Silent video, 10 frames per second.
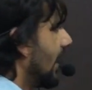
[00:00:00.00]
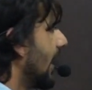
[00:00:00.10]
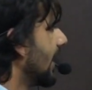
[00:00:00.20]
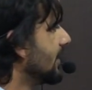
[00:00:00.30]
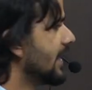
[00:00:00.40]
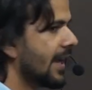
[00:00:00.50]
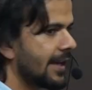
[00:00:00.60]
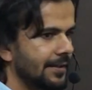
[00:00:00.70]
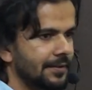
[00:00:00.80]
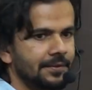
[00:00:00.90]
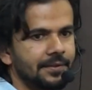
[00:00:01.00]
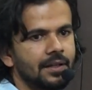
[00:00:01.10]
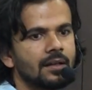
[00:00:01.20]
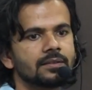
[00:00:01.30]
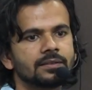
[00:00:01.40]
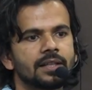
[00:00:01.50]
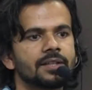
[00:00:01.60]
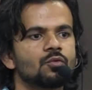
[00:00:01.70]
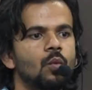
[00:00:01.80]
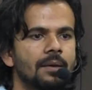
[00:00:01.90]
And then there
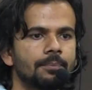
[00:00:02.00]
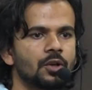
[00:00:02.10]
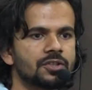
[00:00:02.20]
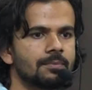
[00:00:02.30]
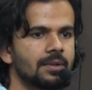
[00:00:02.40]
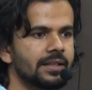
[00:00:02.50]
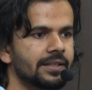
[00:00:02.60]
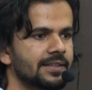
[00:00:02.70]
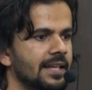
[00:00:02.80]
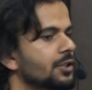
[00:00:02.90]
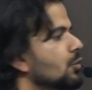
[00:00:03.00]
is one possibility that